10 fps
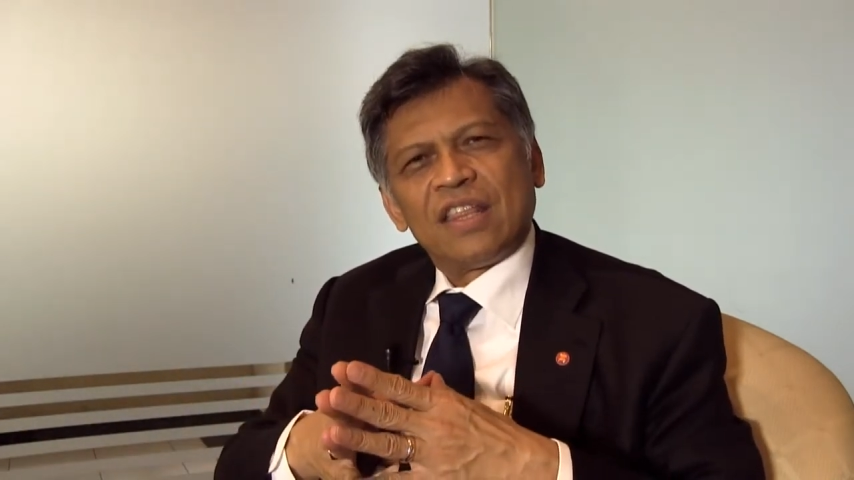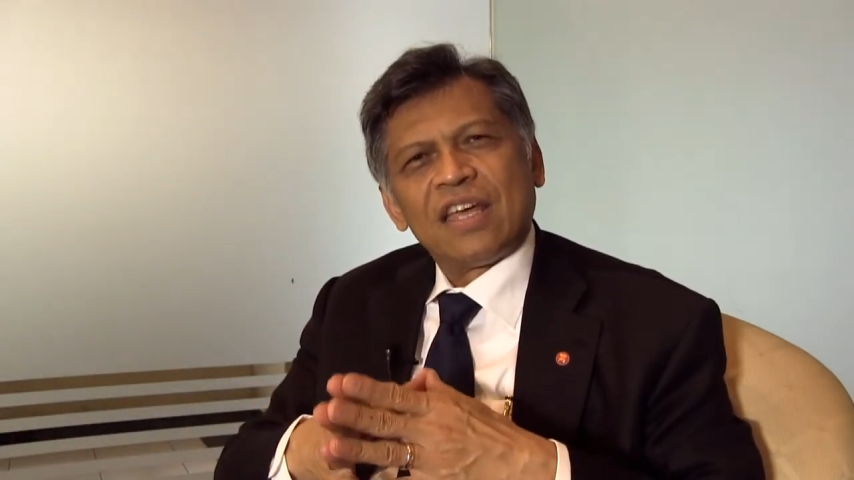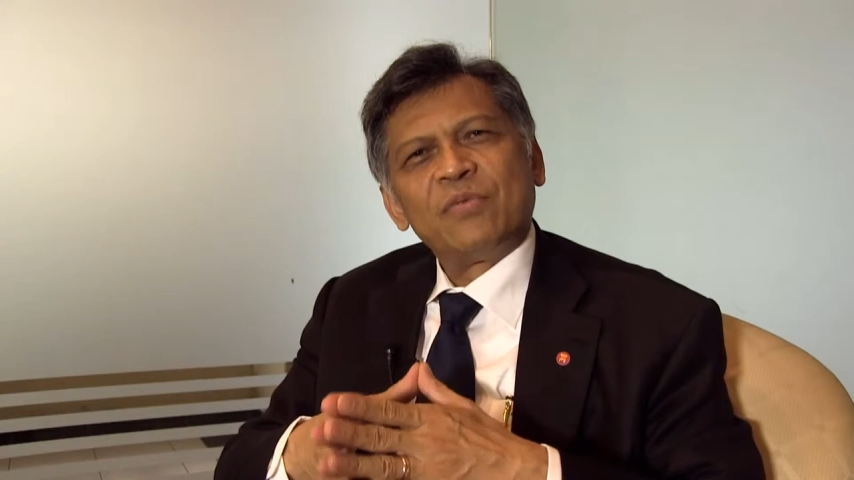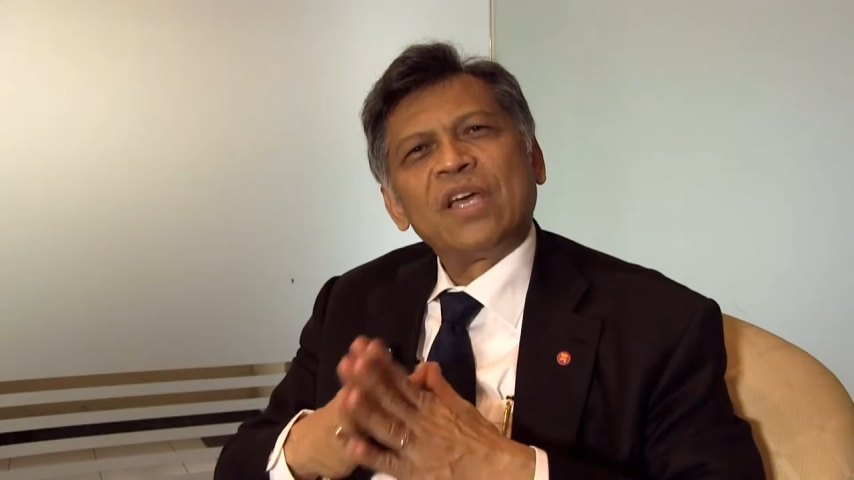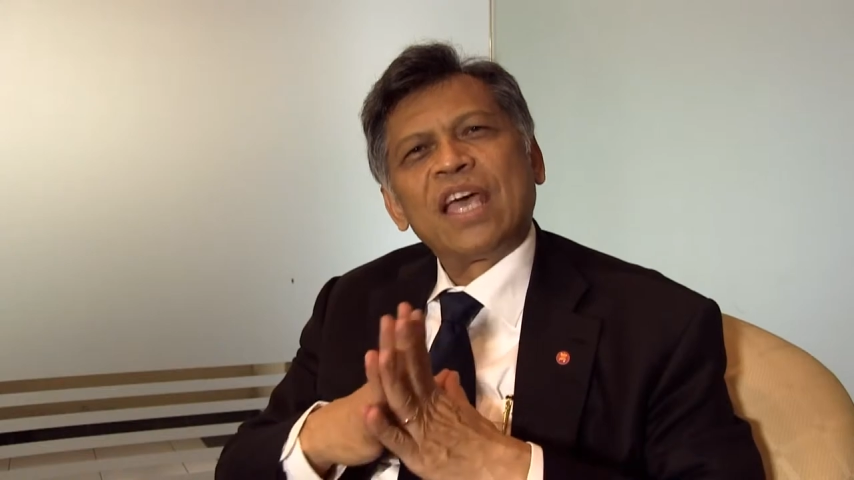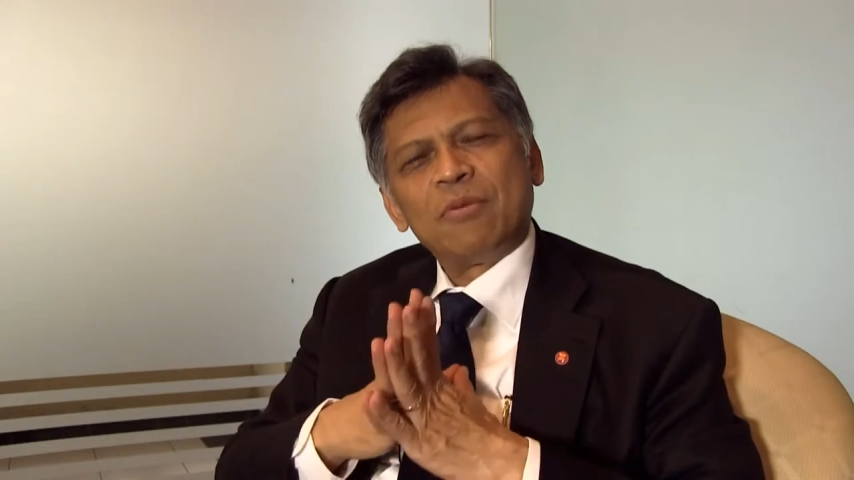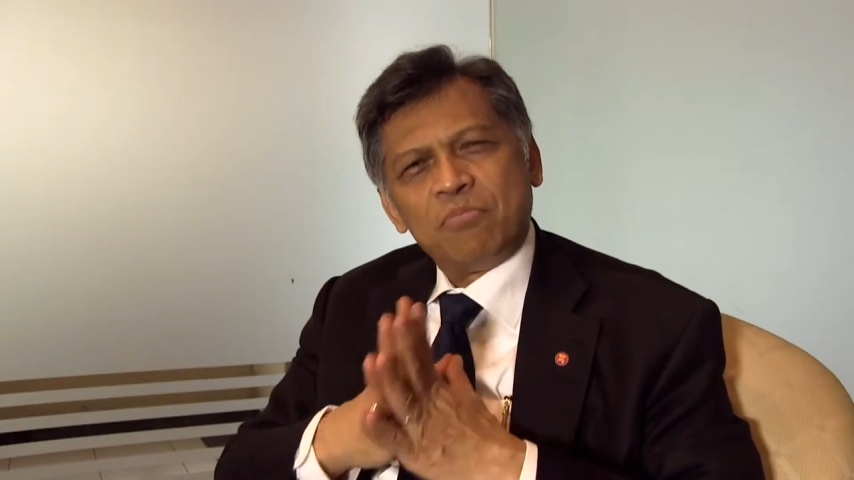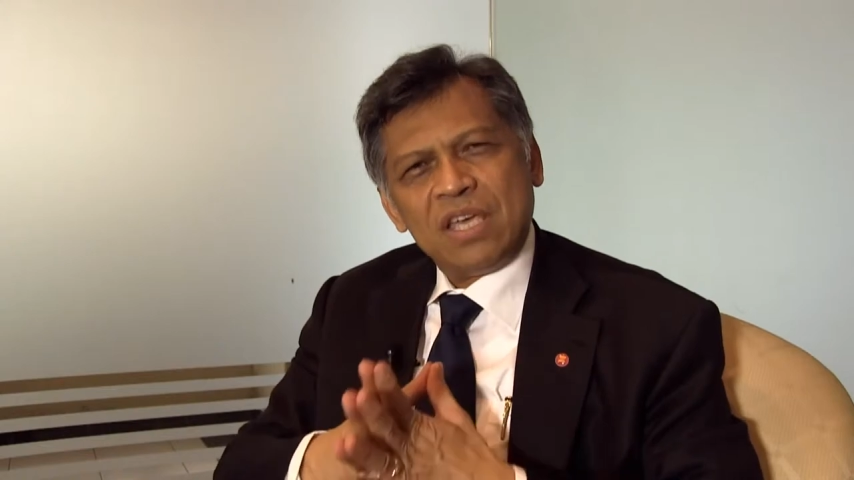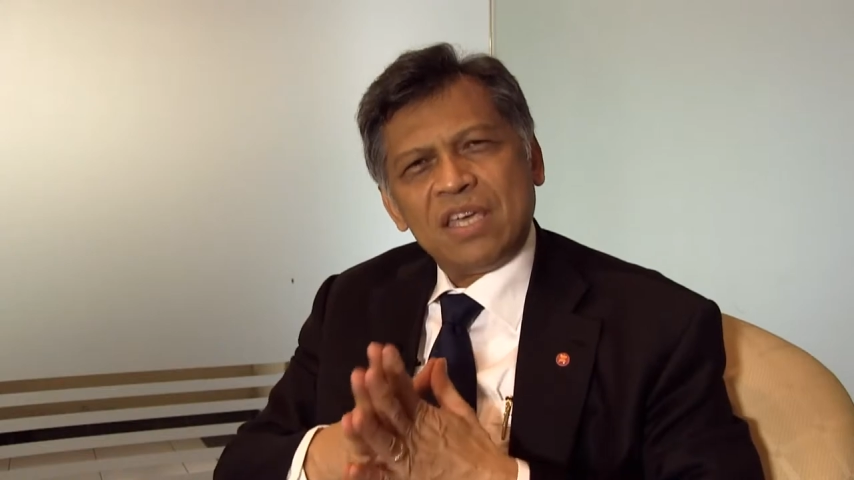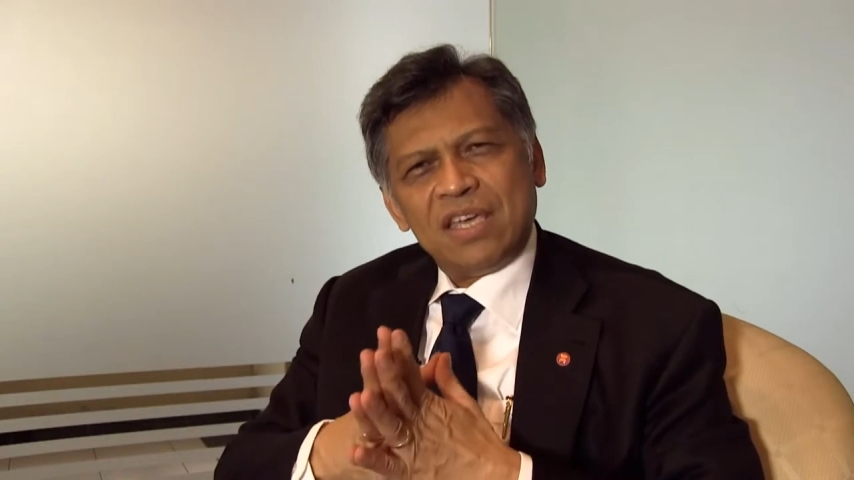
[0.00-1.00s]
that we can
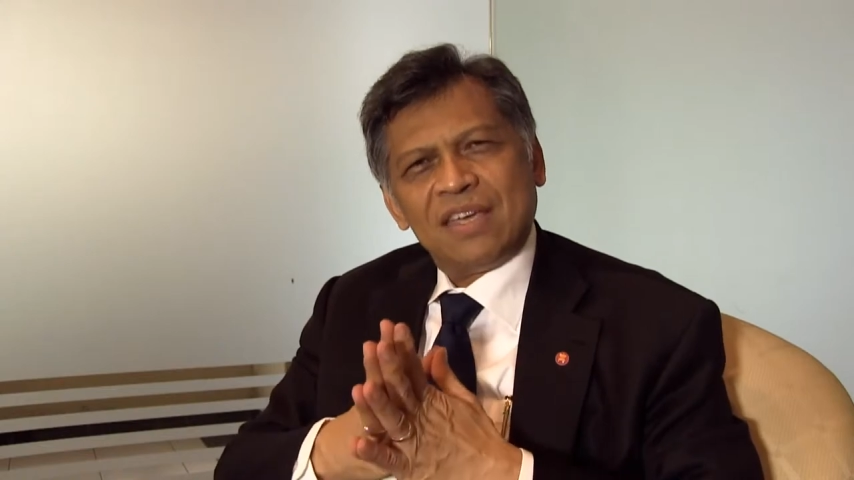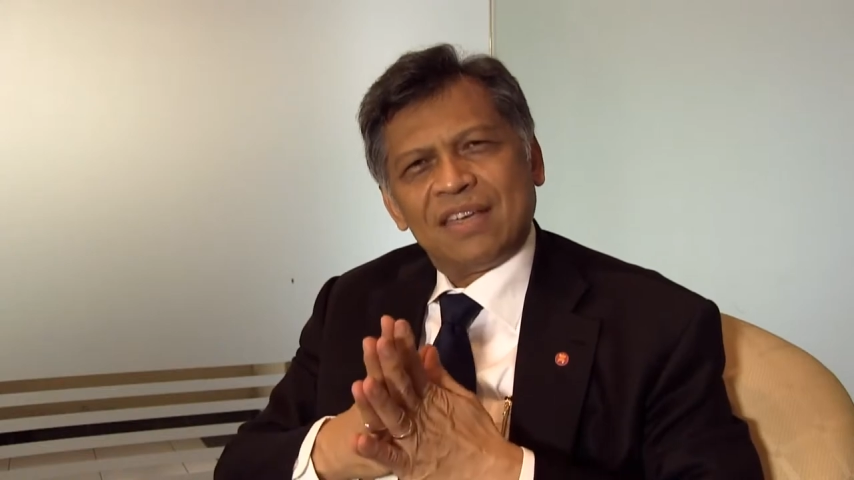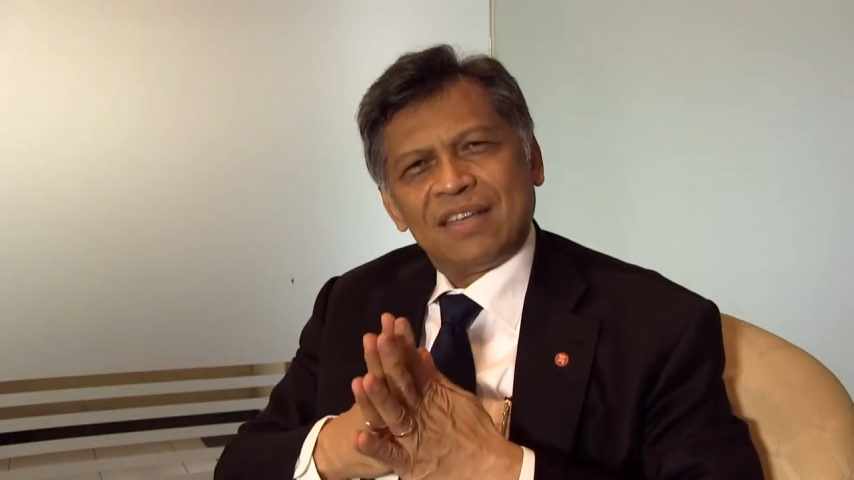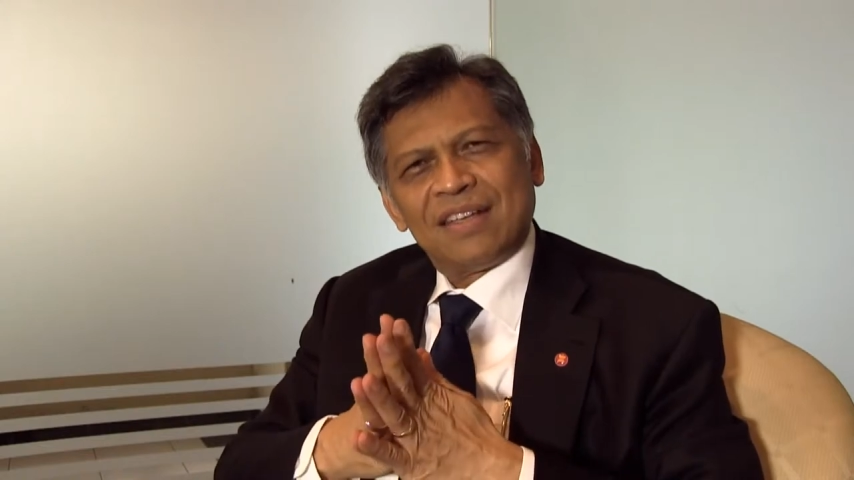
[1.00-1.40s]
be